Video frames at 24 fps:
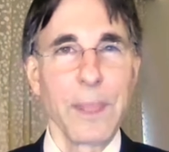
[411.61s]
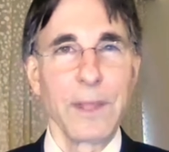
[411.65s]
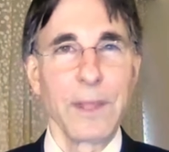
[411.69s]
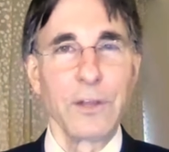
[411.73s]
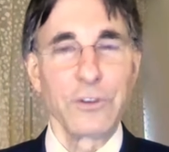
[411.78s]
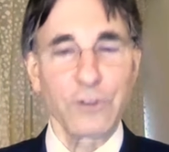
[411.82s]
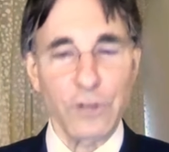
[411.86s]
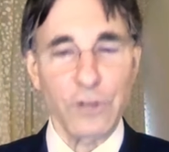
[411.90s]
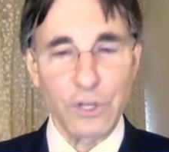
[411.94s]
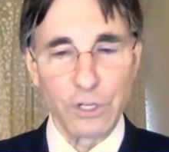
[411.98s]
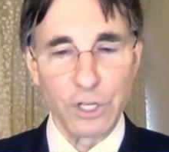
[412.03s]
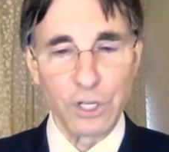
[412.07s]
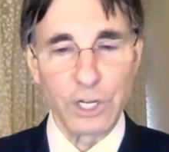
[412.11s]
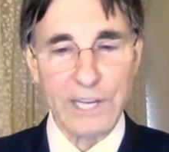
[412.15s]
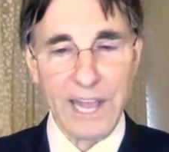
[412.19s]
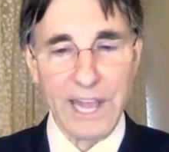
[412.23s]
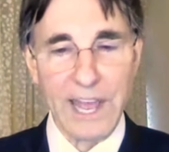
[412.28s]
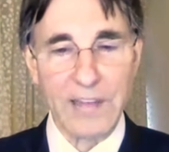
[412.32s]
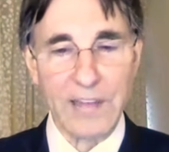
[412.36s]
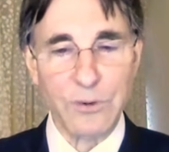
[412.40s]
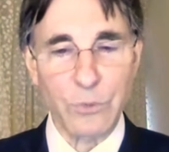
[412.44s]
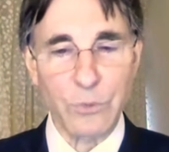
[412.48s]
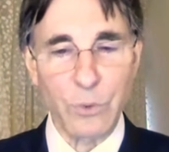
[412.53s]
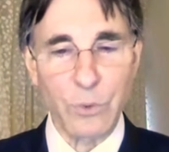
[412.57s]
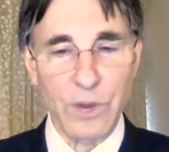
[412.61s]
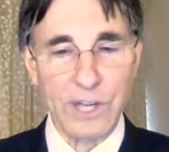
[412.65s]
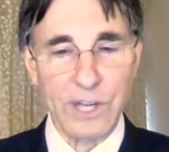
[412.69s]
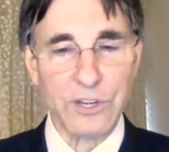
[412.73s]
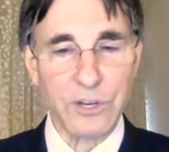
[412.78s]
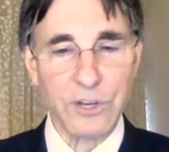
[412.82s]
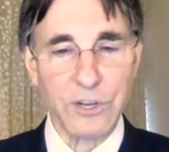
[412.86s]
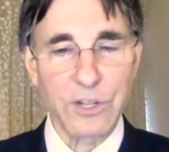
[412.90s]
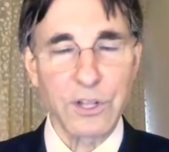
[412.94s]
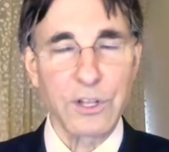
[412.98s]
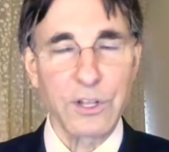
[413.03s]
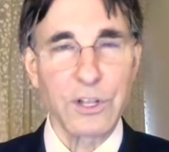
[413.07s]
So you look at what
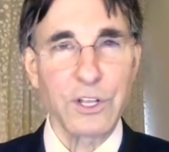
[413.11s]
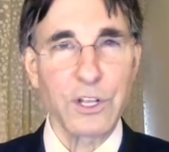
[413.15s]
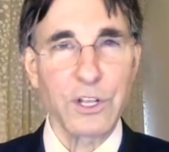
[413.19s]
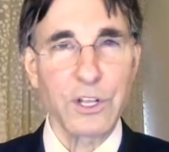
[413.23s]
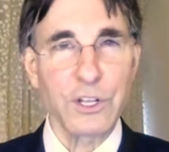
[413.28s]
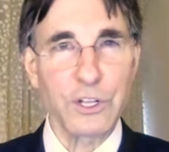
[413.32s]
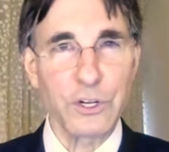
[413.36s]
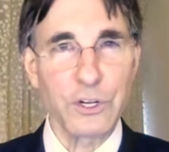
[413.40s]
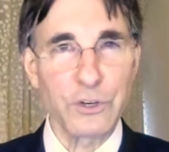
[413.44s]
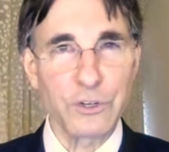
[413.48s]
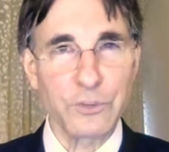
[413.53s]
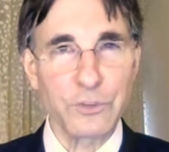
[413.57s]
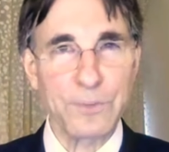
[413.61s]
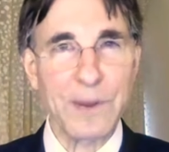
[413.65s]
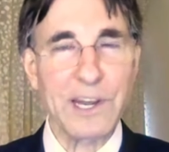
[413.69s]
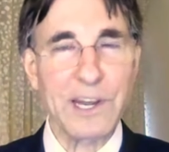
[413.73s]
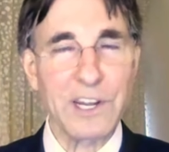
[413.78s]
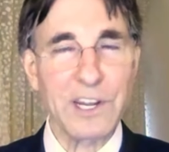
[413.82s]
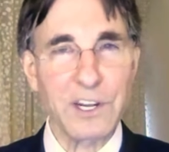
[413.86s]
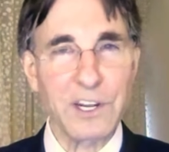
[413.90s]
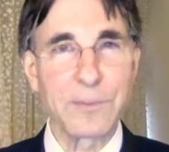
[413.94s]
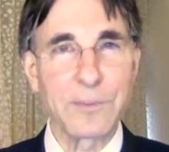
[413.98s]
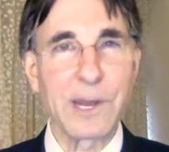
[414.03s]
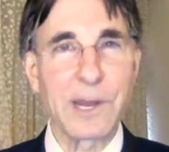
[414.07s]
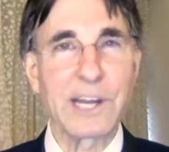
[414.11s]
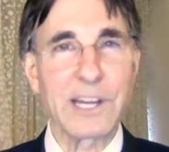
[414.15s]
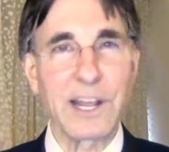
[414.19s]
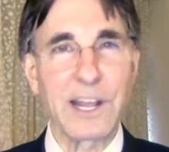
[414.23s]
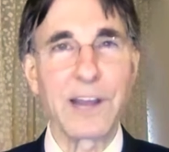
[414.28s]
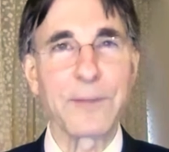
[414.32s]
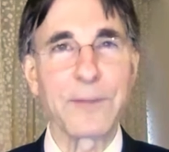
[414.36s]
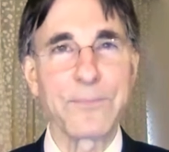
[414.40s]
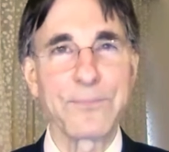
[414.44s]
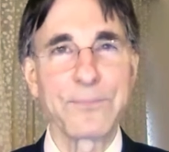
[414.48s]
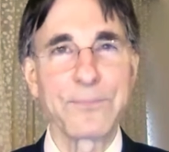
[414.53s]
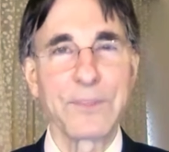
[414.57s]
you're spending your money
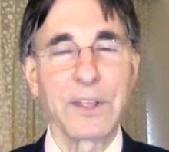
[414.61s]
on.